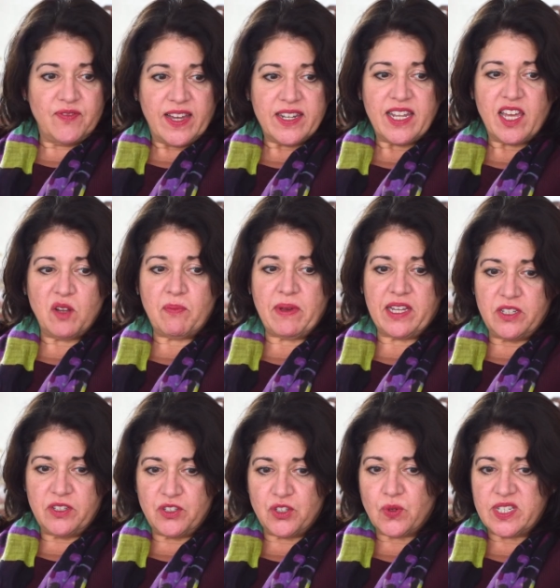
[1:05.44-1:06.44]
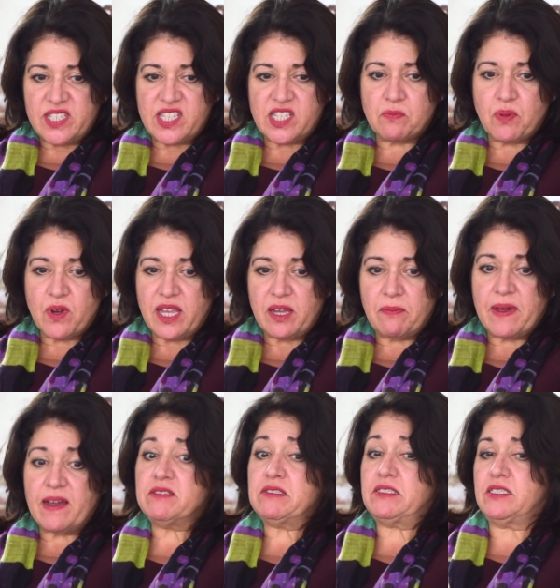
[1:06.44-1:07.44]
found out about New Choices probably
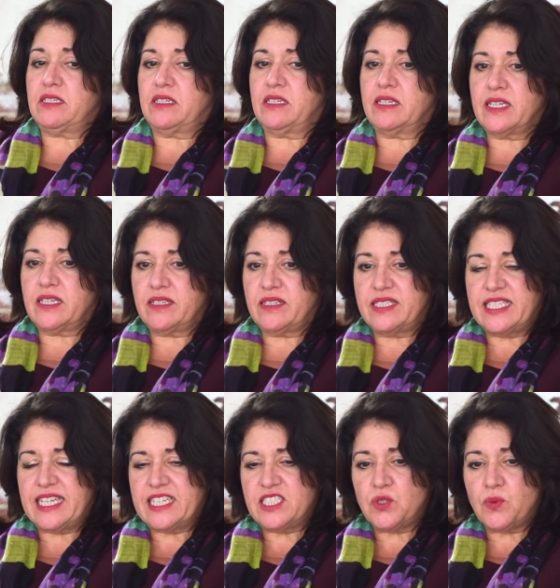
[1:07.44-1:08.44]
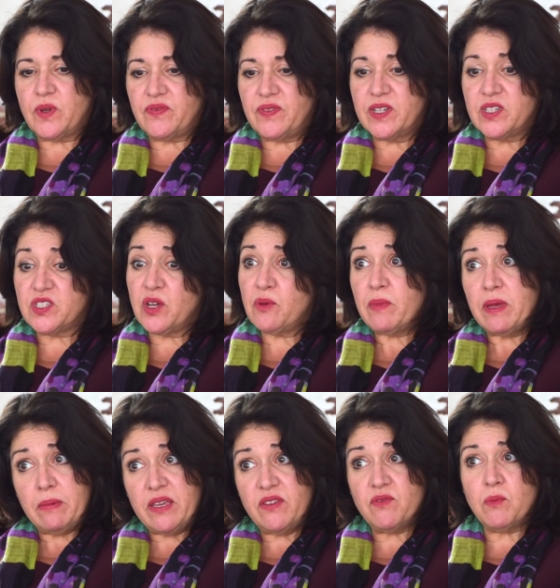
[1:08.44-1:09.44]
about uh, 10, 12 years ago,
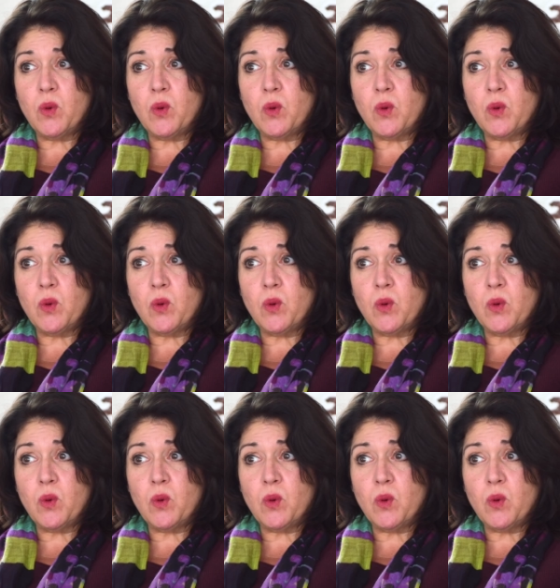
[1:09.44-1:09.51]
maybe even